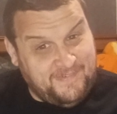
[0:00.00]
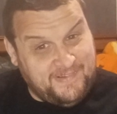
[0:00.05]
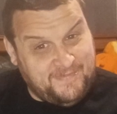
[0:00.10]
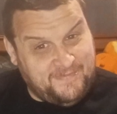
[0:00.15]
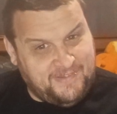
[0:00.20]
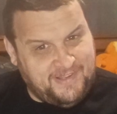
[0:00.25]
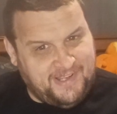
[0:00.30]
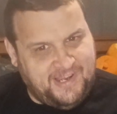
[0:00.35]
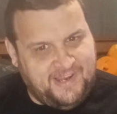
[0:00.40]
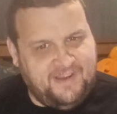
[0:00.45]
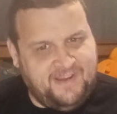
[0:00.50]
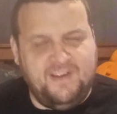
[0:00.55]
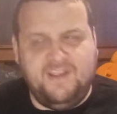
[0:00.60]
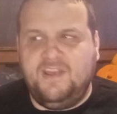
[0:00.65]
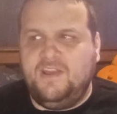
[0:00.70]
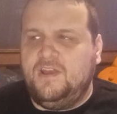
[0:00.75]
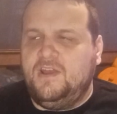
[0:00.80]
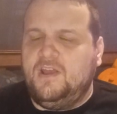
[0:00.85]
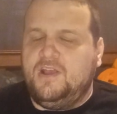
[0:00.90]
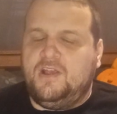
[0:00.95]
from the player,
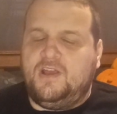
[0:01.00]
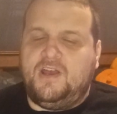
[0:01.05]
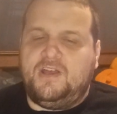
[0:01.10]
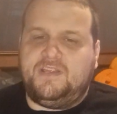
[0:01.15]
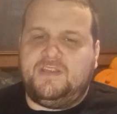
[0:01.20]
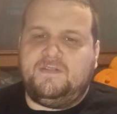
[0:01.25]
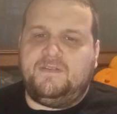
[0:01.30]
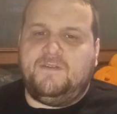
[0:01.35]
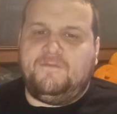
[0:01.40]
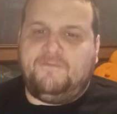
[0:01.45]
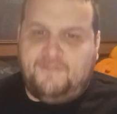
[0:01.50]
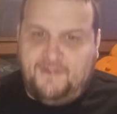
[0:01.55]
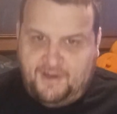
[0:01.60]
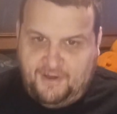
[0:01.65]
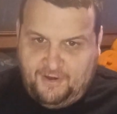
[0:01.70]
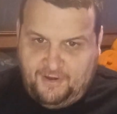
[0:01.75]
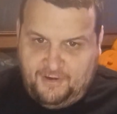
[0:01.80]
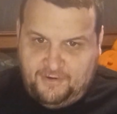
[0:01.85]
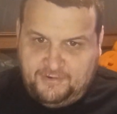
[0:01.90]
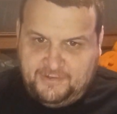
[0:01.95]
causing him to
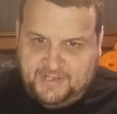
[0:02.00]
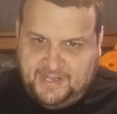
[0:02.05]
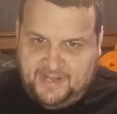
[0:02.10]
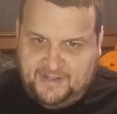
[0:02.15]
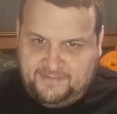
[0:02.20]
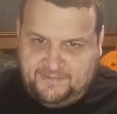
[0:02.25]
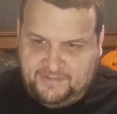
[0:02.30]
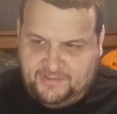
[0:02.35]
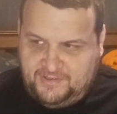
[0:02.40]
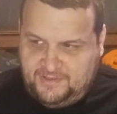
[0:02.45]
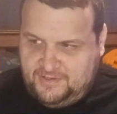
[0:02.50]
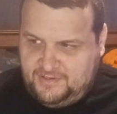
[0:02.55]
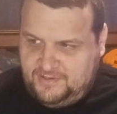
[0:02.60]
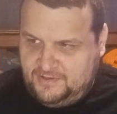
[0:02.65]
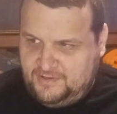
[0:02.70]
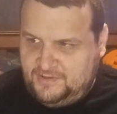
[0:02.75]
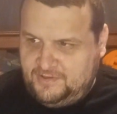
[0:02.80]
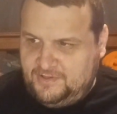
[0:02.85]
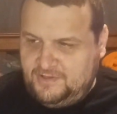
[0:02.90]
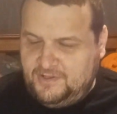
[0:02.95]
fall down
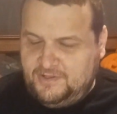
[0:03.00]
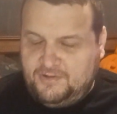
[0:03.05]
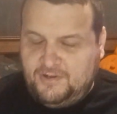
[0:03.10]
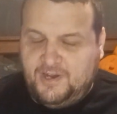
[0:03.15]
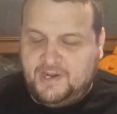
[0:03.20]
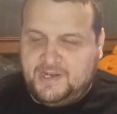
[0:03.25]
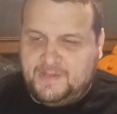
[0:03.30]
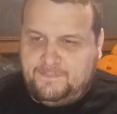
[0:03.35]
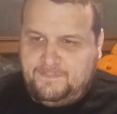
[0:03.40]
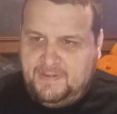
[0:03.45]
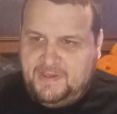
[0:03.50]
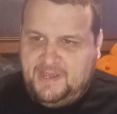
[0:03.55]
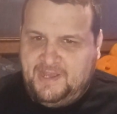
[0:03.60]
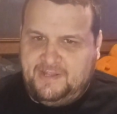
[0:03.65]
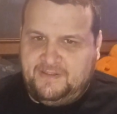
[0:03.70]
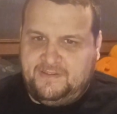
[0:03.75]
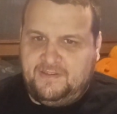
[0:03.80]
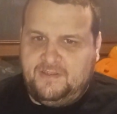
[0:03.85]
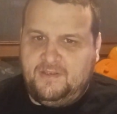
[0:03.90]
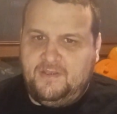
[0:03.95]
to the darkest pit.
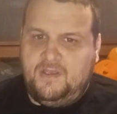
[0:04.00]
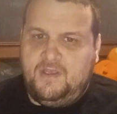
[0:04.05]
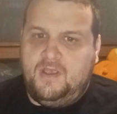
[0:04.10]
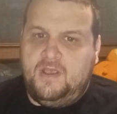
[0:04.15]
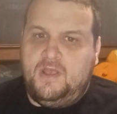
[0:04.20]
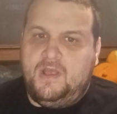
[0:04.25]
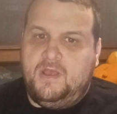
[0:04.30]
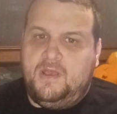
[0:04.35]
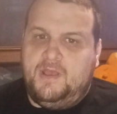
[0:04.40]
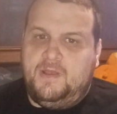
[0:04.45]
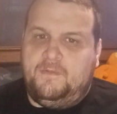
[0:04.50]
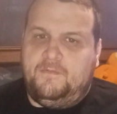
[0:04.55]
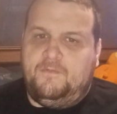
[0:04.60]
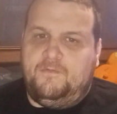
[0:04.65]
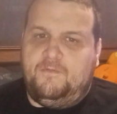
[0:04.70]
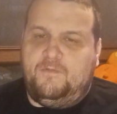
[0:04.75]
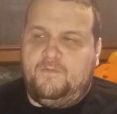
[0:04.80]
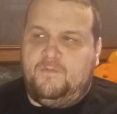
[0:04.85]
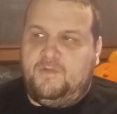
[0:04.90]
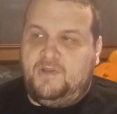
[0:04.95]

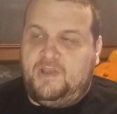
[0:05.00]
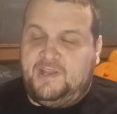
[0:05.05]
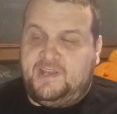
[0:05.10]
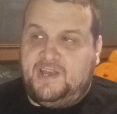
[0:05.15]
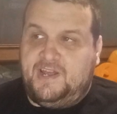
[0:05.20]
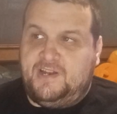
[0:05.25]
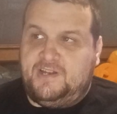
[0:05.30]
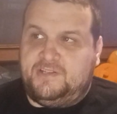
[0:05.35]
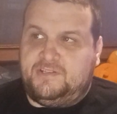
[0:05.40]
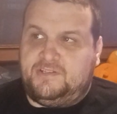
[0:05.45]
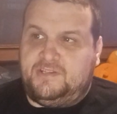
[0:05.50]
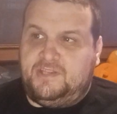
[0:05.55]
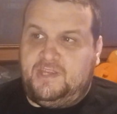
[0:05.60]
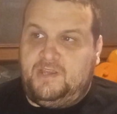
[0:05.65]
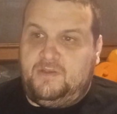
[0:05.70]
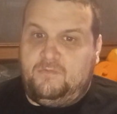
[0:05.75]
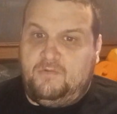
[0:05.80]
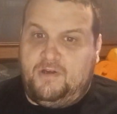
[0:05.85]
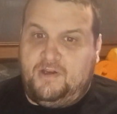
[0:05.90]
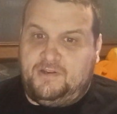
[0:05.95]
Encounters
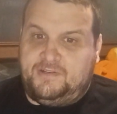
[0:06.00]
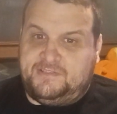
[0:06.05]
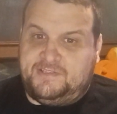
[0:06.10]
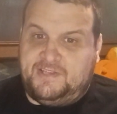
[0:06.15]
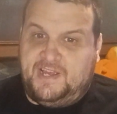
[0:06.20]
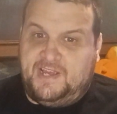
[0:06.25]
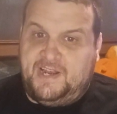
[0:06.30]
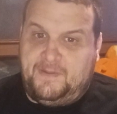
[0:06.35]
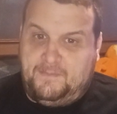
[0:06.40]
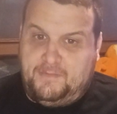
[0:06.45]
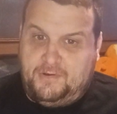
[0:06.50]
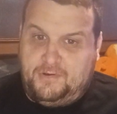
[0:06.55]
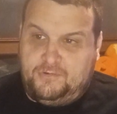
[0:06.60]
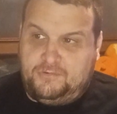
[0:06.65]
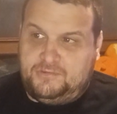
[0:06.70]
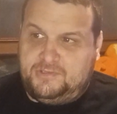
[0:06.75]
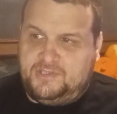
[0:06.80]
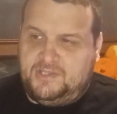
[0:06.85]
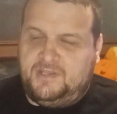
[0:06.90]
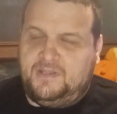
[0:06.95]
the wrong side of
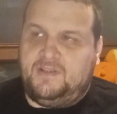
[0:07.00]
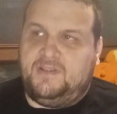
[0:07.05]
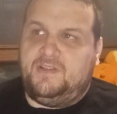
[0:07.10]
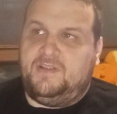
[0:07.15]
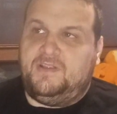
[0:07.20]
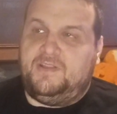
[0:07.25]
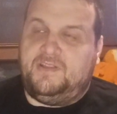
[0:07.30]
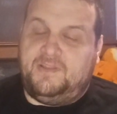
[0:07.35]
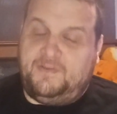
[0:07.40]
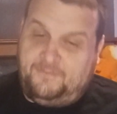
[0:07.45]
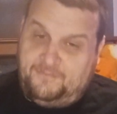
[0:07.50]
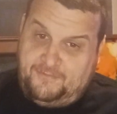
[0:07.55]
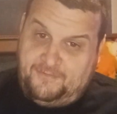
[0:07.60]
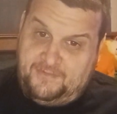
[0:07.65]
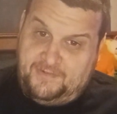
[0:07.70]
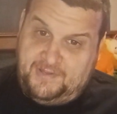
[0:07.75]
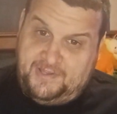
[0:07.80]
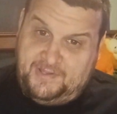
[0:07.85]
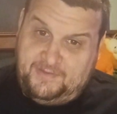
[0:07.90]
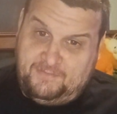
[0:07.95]
wolves.
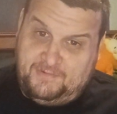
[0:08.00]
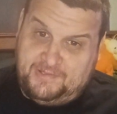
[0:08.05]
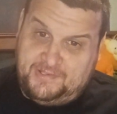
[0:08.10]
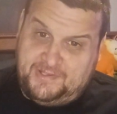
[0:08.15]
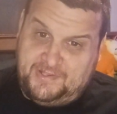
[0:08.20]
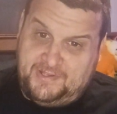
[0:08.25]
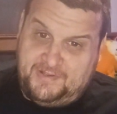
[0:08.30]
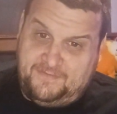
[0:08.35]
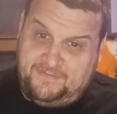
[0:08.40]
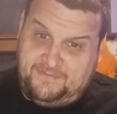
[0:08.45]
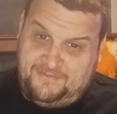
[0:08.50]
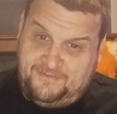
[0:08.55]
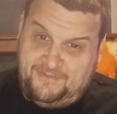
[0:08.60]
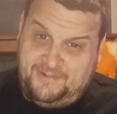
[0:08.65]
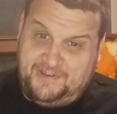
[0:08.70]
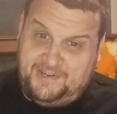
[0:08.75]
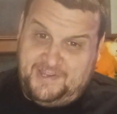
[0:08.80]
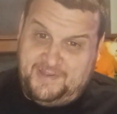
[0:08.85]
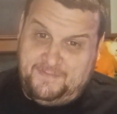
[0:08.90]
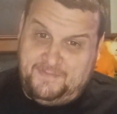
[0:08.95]
These ones are the
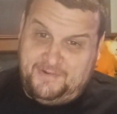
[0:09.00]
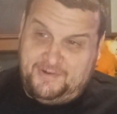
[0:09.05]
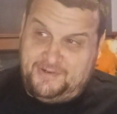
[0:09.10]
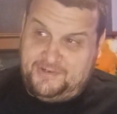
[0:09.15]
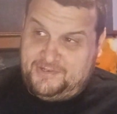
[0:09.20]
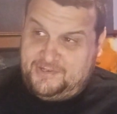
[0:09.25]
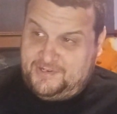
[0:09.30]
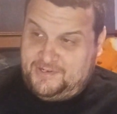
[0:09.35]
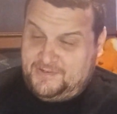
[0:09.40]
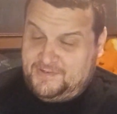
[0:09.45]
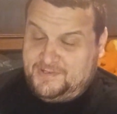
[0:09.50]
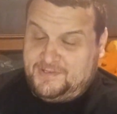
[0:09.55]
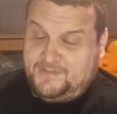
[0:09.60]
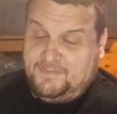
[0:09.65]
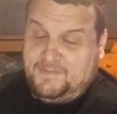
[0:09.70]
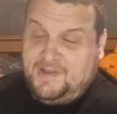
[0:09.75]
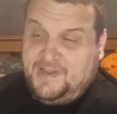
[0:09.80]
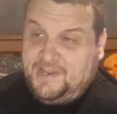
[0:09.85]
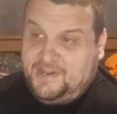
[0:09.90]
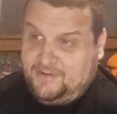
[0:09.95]
freaky version, the
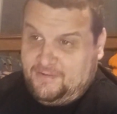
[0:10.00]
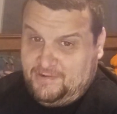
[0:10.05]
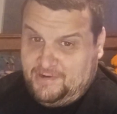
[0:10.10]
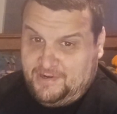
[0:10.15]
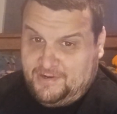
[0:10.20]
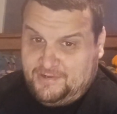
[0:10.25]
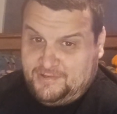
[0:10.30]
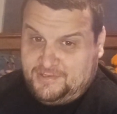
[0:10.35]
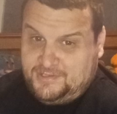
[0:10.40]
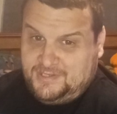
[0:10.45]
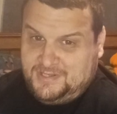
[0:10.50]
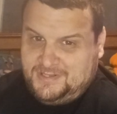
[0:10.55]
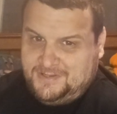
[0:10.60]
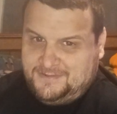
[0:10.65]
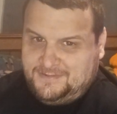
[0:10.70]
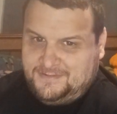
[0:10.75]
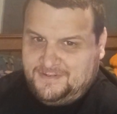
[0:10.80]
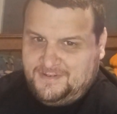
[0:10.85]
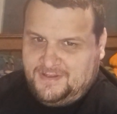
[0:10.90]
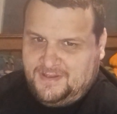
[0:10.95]
smiling critters.
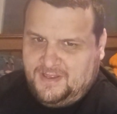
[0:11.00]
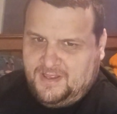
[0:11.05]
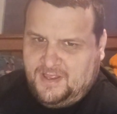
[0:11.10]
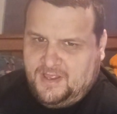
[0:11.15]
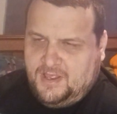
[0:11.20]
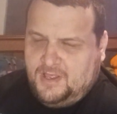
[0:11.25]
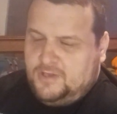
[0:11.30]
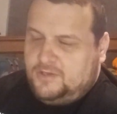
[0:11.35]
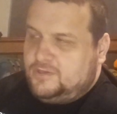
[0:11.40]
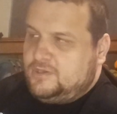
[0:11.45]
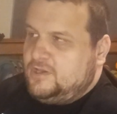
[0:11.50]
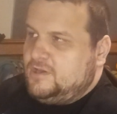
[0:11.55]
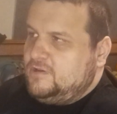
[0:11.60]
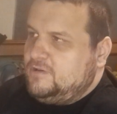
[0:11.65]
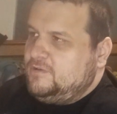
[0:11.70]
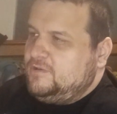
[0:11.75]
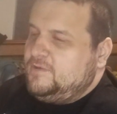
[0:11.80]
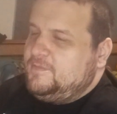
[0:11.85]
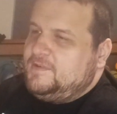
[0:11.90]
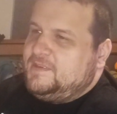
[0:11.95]

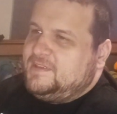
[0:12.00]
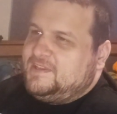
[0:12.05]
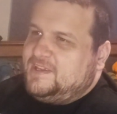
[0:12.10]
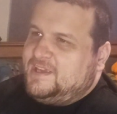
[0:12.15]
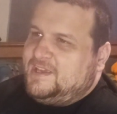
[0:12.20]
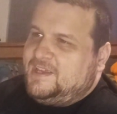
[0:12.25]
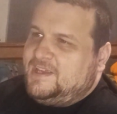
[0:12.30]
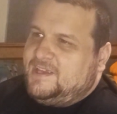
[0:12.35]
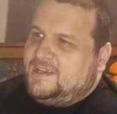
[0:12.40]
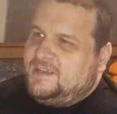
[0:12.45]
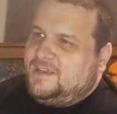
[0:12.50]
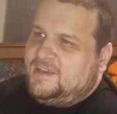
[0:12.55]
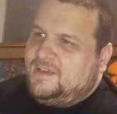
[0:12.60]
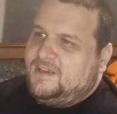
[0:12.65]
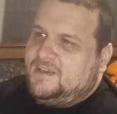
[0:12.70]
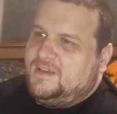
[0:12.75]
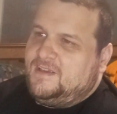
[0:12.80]
So you'd be saying,